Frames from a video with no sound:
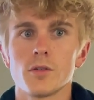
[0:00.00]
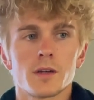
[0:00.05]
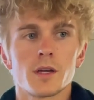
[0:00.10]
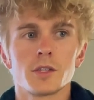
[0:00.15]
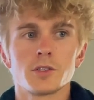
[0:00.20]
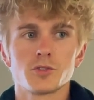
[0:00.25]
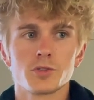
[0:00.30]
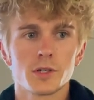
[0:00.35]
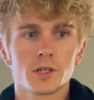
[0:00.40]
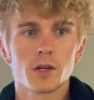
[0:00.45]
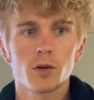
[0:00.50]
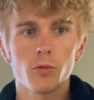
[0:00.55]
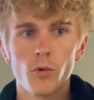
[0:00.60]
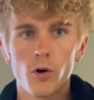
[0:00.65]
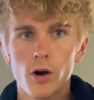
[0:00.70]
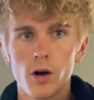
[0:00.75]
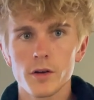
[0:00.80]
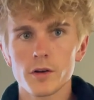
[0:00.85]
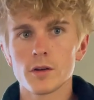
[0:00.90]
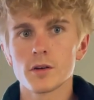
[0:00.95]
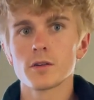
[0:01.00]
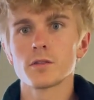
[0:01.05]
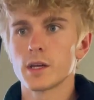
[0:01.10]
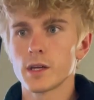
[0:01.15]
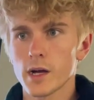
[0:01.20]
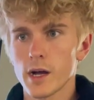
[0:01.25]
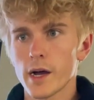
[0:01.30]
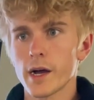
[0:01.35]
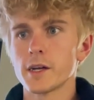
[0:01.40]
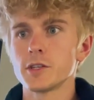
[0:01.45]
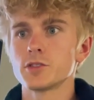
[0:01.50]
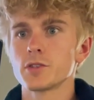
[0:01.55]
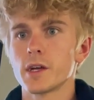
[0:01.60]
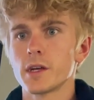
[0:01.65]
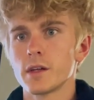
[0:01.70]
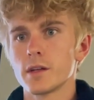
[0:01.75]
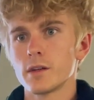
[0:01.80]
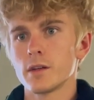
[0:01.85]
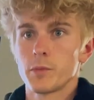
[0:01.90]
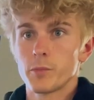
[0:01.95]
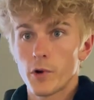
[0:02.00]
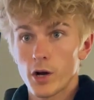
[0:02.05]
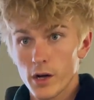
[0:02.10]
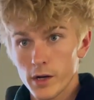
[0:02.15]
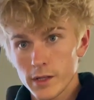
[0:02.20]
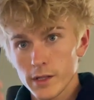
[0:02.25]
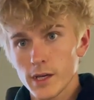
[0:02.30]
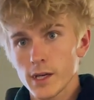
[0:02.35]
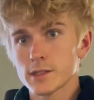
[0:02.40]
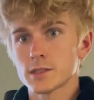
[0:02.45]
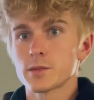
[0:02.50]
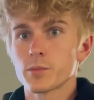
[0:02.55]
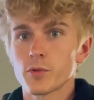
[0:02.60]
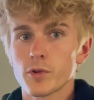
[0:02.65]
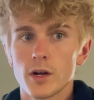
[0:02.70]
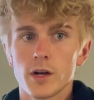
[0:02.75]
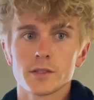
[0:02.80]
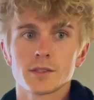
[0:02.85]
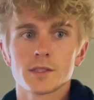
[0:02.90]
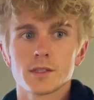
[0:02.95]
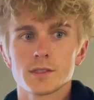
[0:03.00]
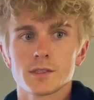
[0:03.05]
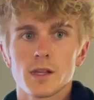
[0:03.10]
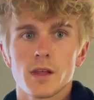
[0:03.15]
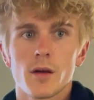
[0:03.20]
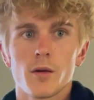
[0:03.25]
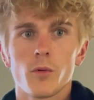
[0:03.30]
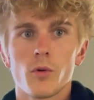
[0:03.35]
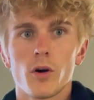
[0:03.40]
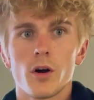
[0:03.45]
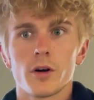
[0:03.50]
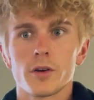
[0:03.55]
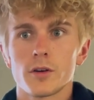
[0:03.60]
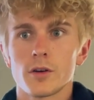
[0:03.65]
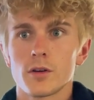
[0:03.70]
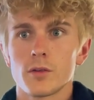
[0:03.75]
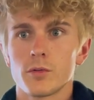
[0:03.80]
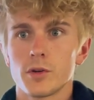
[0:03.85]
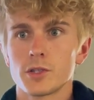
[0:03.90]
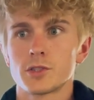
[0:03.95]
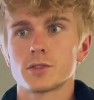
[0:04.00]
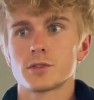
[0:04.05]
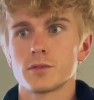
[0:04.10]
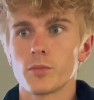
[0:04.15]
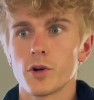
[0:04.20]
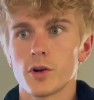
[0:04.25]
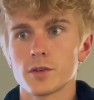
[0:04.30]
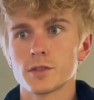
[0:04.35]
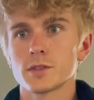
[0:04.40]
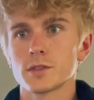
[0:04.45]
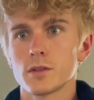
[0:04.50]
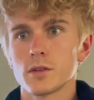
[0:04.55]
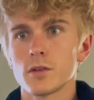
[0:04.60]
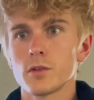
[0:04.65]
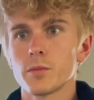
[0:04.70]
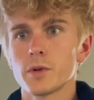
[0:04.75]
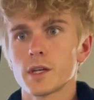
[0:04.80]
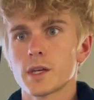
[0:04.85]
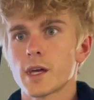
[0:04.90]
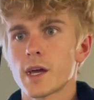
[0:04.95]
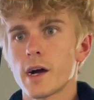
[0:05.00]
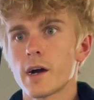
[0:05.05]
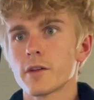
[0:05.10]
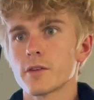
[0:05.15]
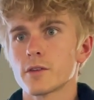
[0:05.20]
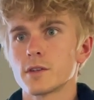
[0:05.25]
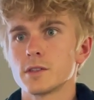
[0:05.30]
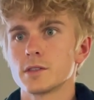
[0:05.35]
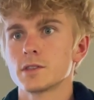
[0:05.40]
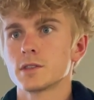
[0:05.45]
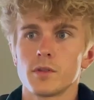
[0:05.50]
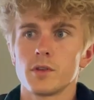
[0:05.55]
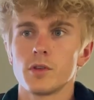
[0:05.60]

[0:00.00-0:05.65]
Okay, drinking water, get hydrated. Your body has to process that water, which burns a little bit of calories.